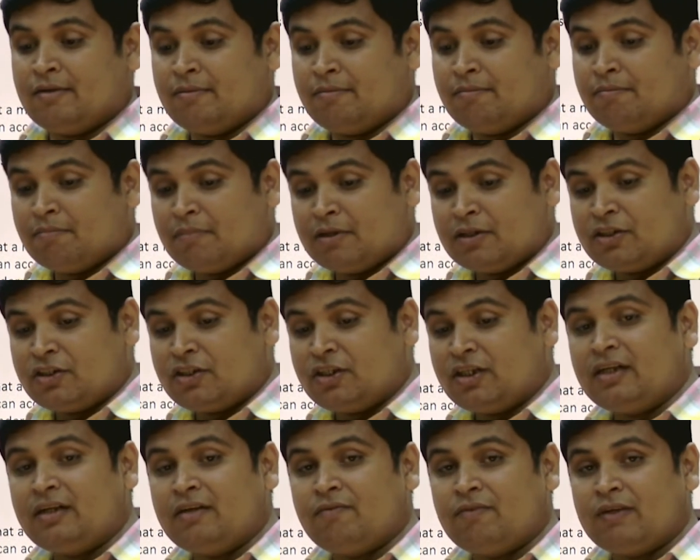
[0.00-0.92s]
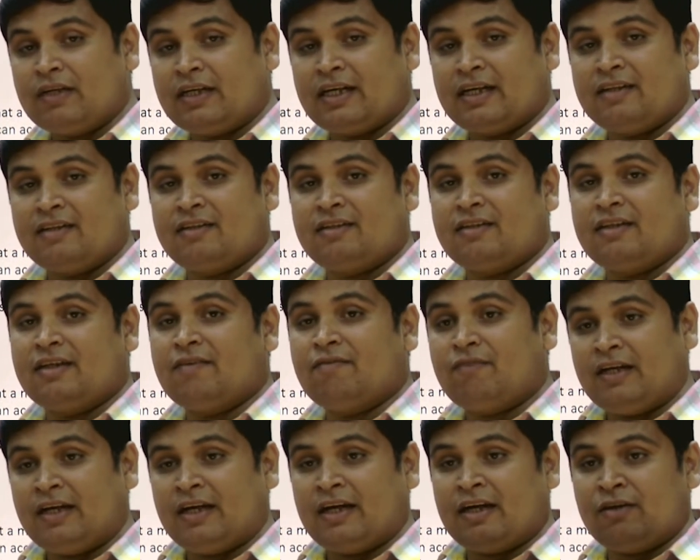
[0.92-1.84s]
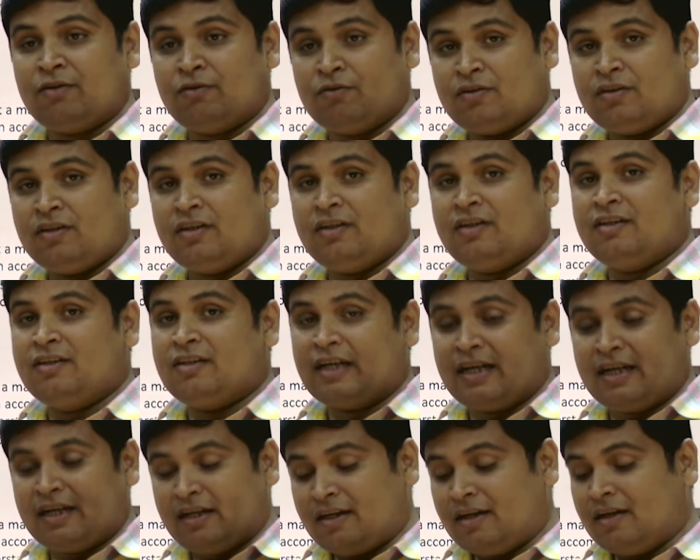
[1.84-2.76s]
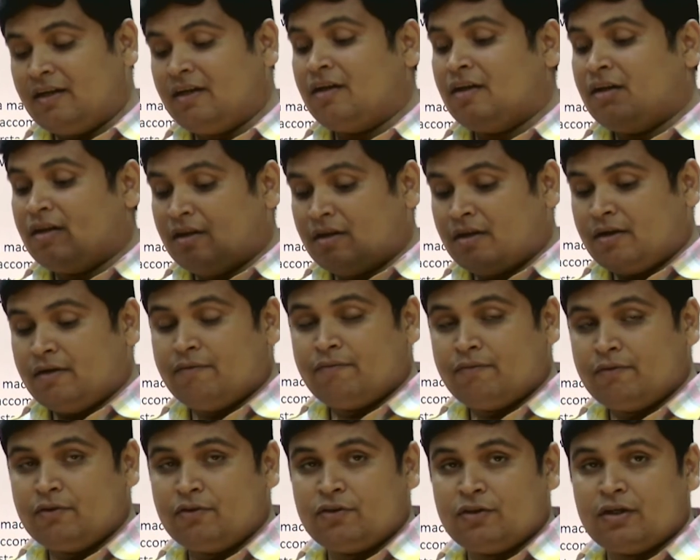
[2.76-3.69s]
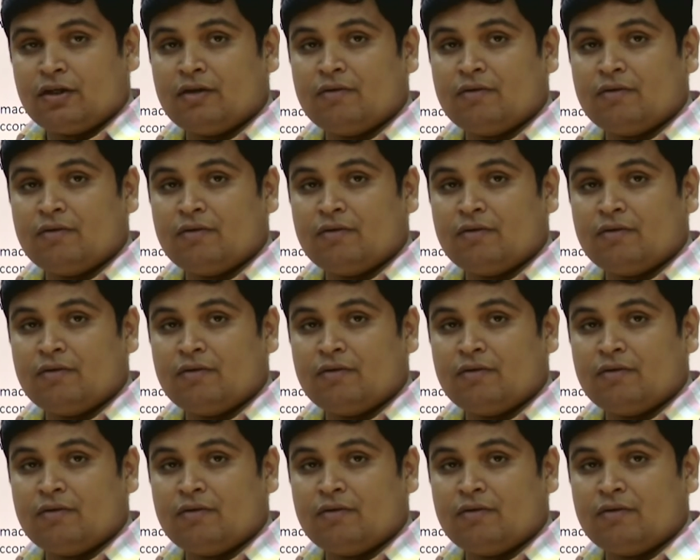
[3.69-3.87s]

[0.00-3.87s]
machine, we can say we are using designing in future.